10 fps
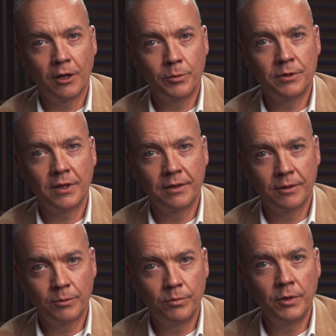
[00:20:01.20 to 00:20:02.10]

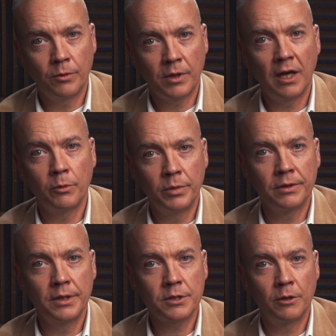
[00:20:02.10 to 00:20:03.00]
particular,
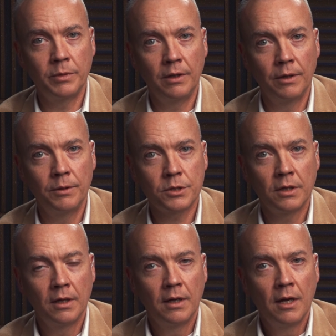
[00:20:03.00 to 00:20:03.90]
capability is going to be used.
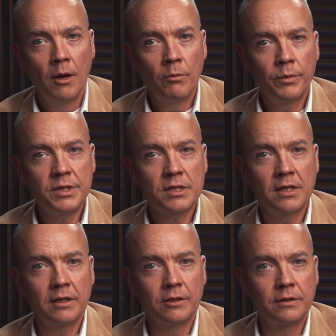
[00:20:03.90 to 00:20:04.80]
But we
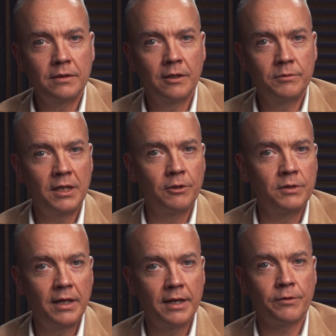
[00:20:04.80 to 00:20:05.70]
still, DoD
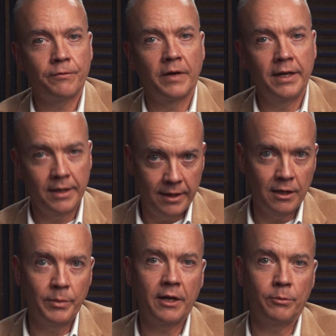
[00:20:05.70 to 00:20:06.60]
has a finite
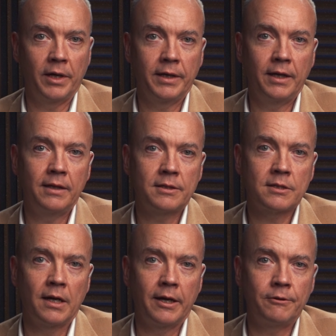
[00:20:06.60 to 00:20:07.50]
amount of money. It's
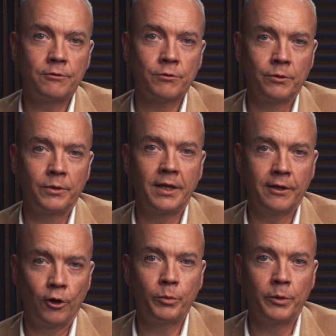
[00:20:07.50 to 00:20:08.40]
not truly an
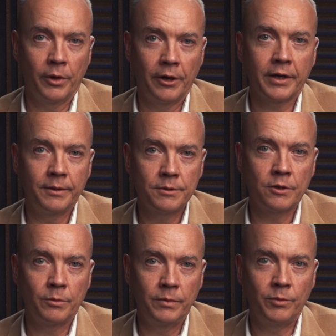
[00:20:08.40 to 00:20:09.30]
open market. So
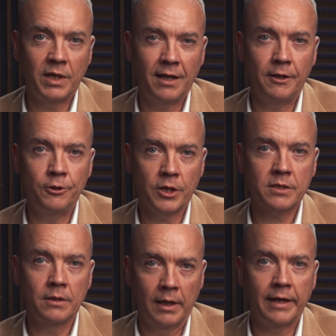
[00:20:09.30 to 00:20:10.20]
we can't
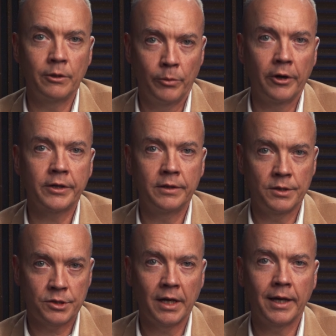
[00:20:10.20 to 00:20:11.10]
just let the market
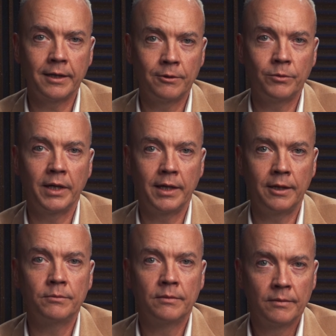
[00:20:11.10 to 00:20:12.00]
decide the way,
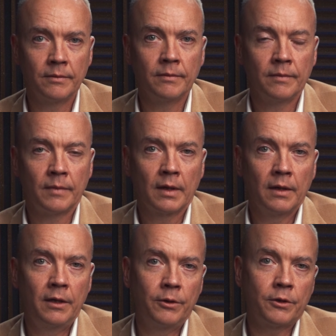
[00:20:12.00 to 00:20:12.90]

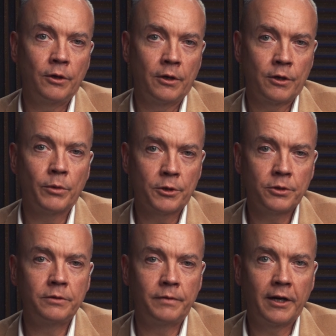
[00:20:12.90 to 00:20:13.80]
a commercial
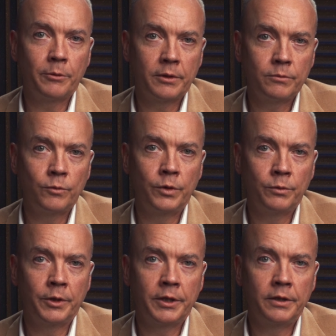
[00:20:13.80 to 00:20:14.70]
environment
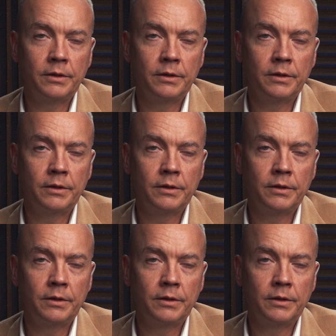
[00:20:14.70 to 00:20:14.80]
would.